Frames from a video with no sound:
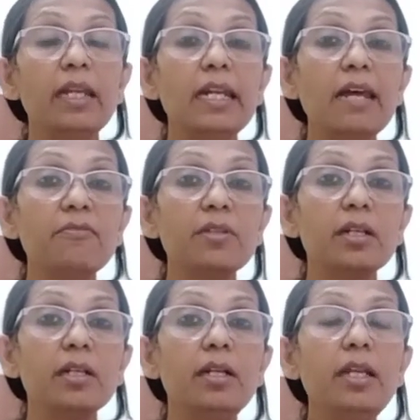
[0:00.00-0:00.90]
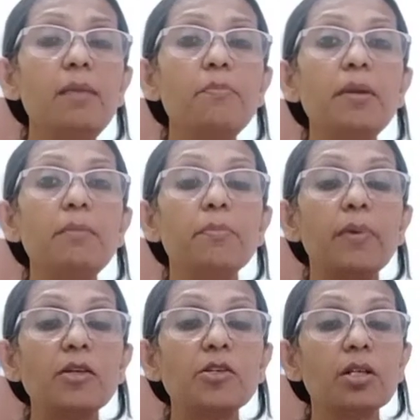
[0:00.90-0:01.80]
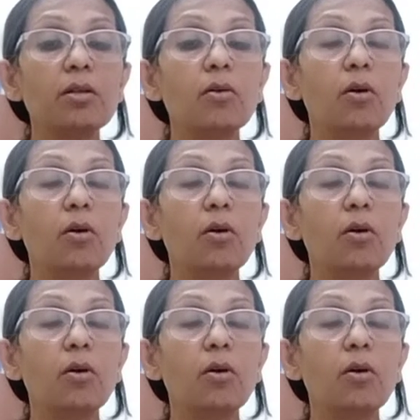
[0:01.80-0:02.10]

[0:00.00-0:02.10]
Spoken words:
left a deep impression